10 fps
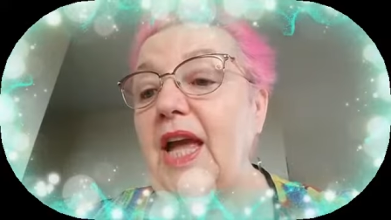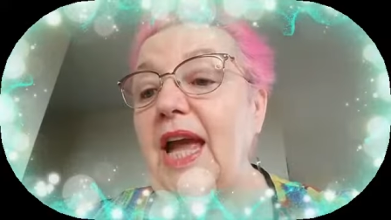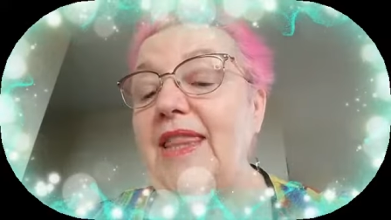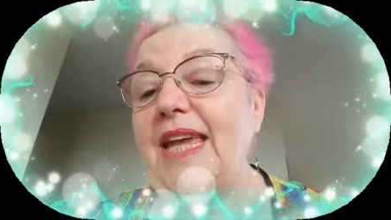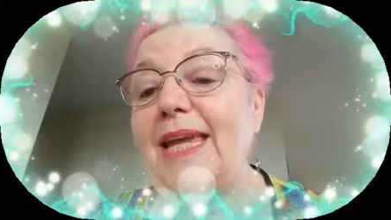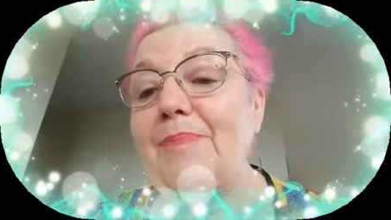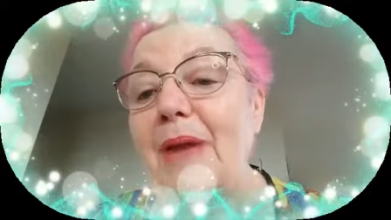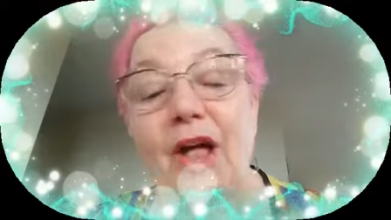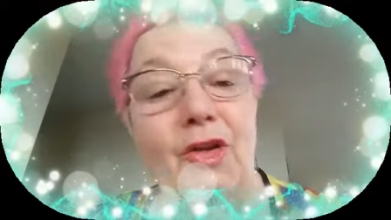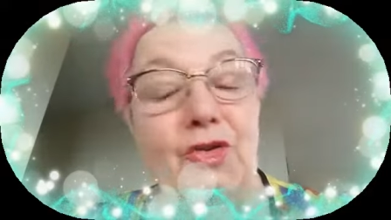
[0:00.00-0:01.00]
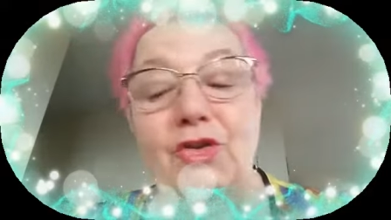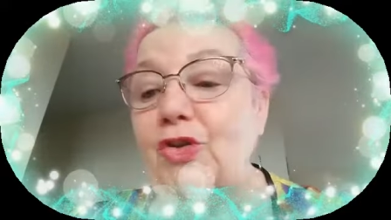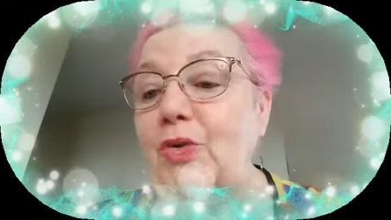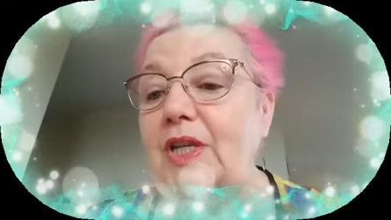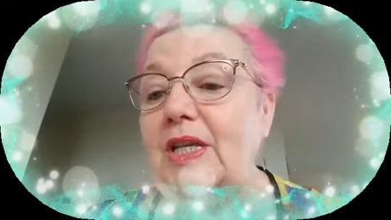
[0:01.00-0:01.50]
that compels you to
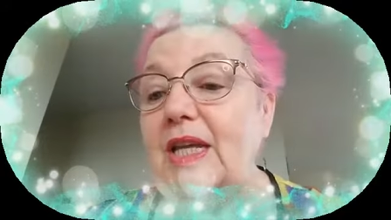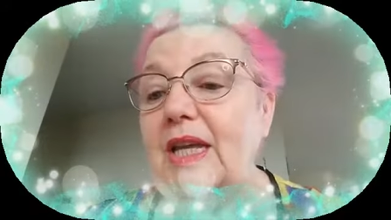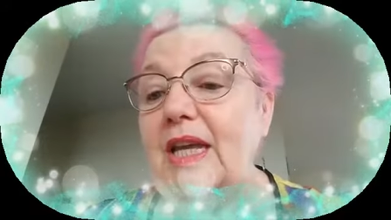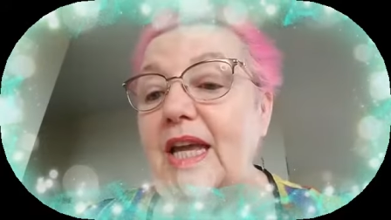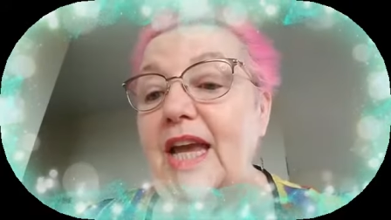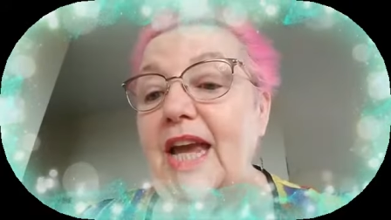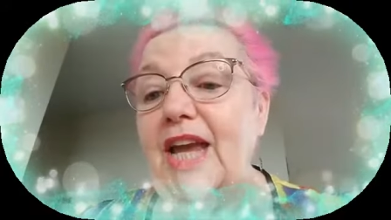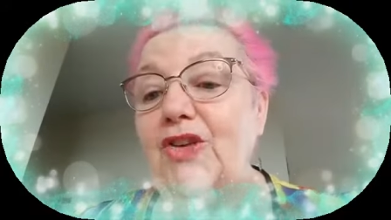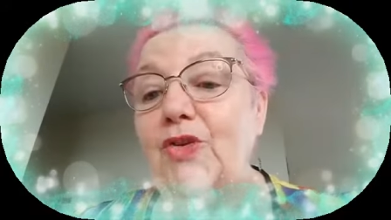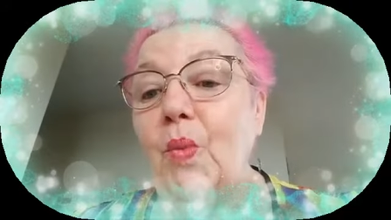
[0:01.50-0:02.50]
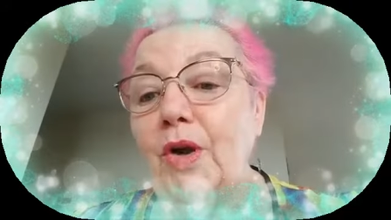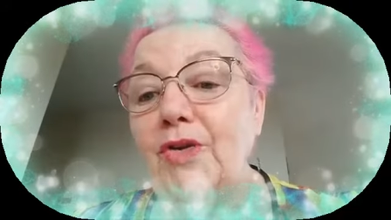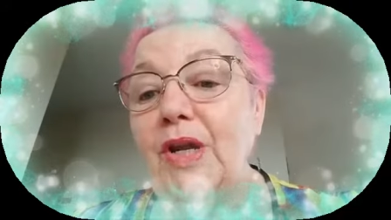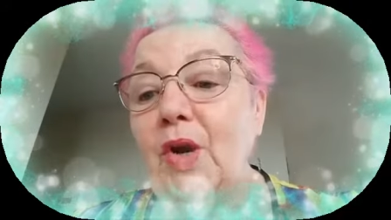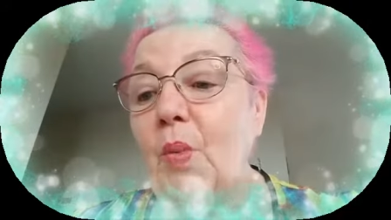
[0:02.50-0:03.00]
do it. And you're
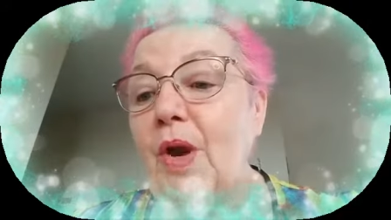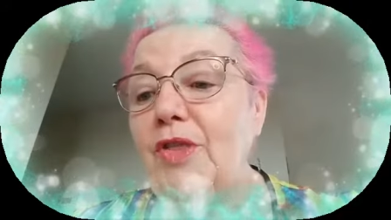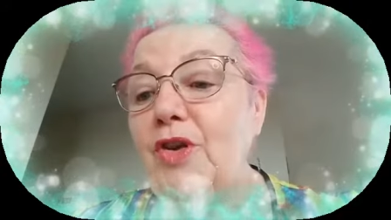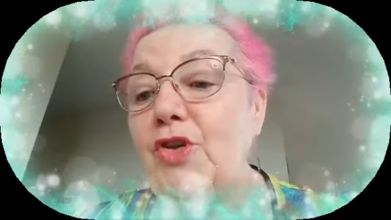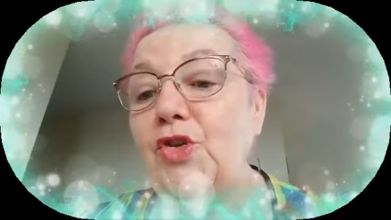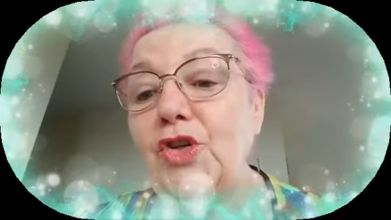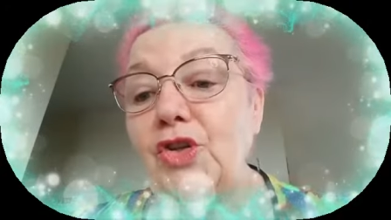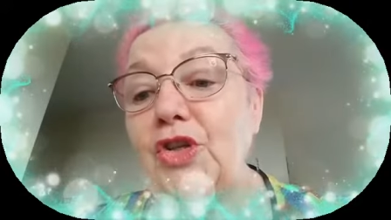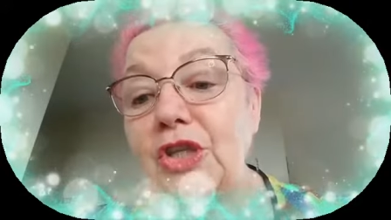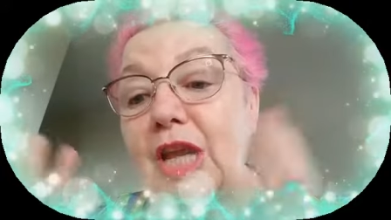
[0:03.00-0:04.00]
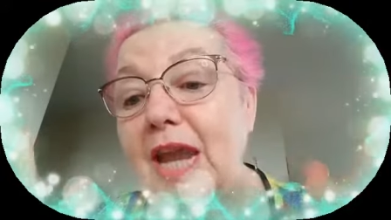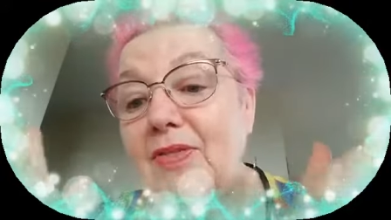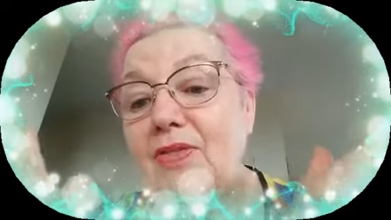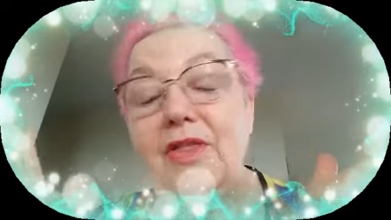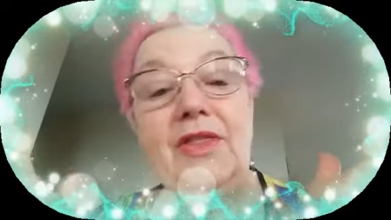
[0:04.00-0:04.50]
wondering whether you should take
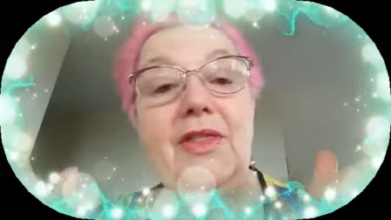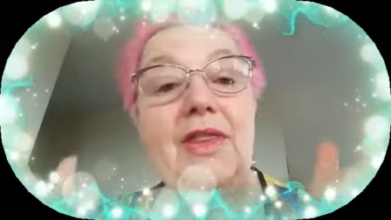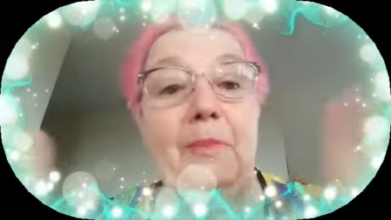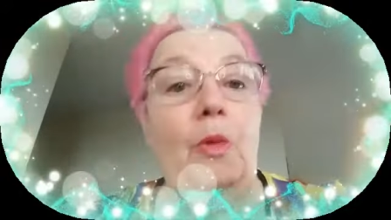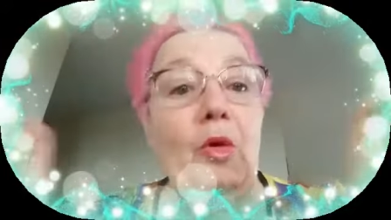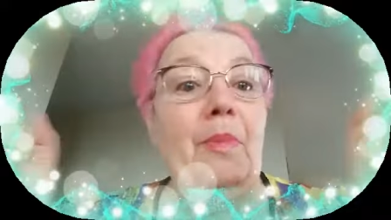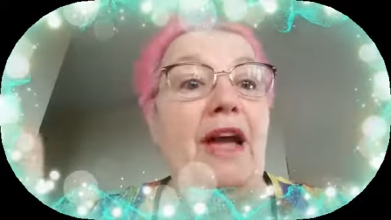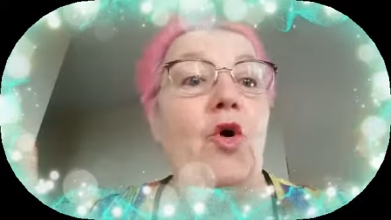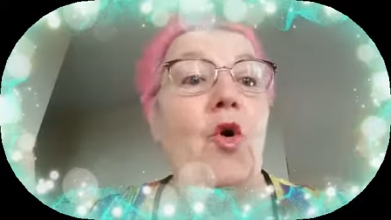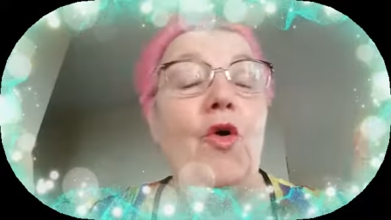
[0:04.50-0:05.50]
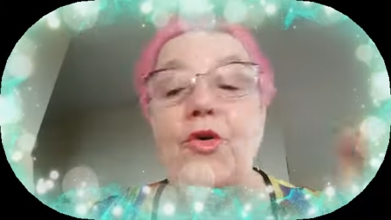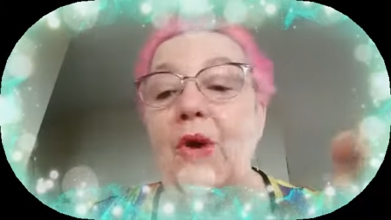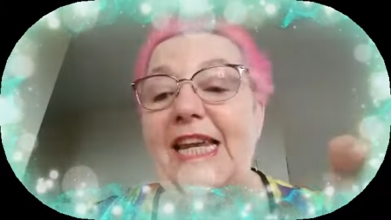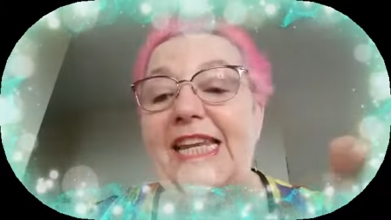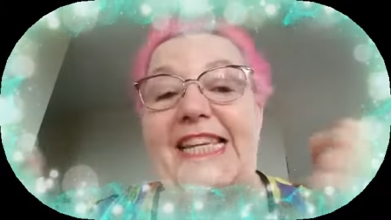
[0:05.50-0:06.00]
the bull by the horn,
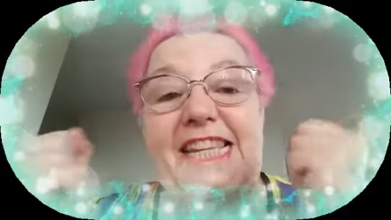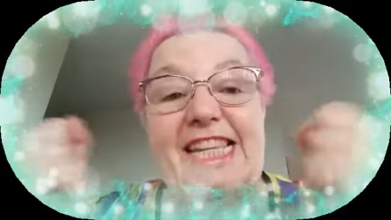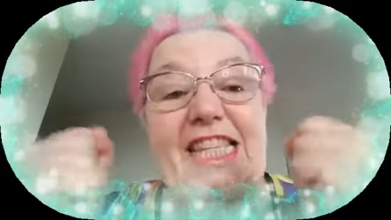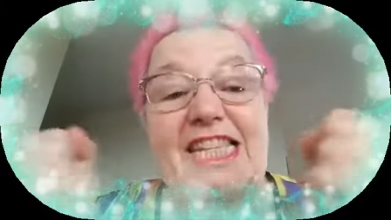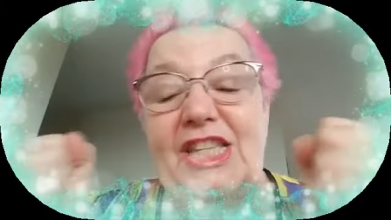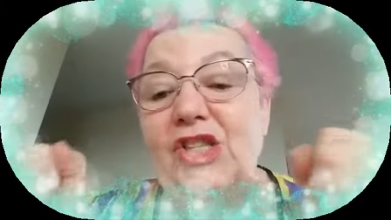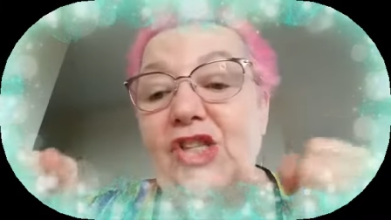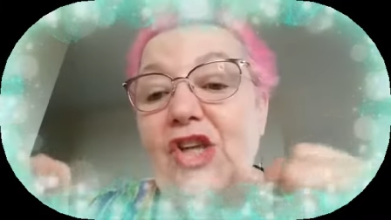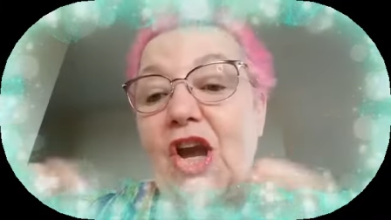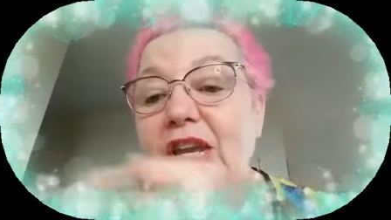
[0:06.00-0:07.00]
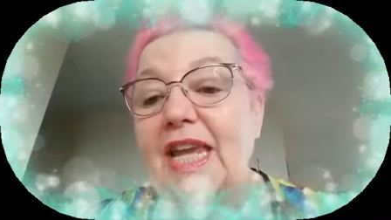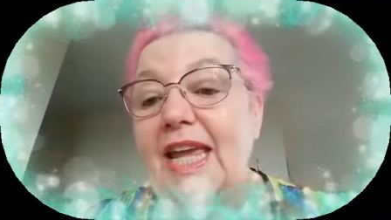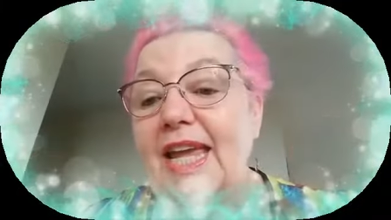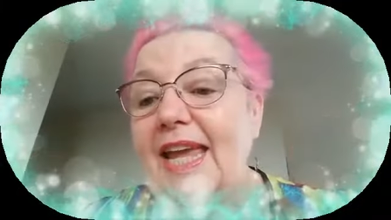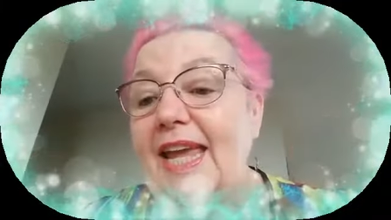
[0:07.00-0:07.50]
right? Let's get started.
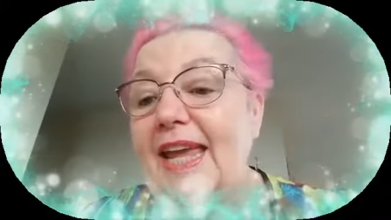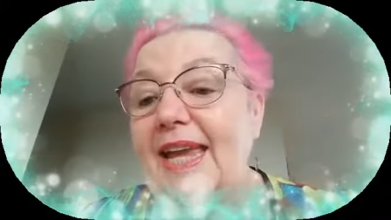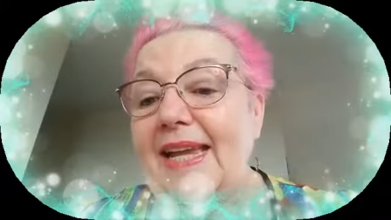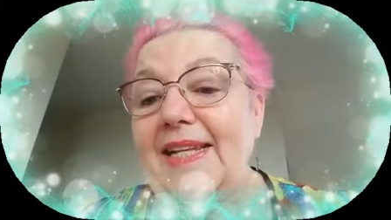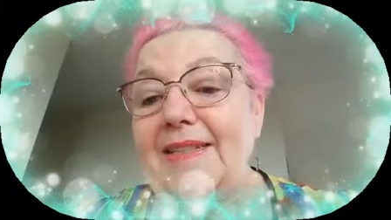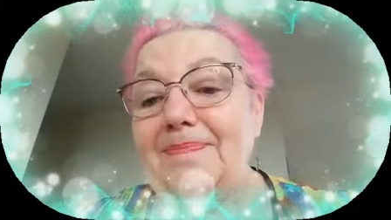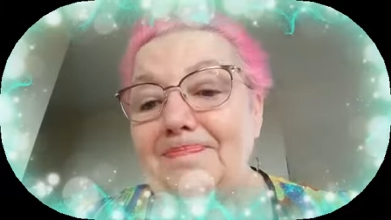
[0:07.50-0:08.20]
And,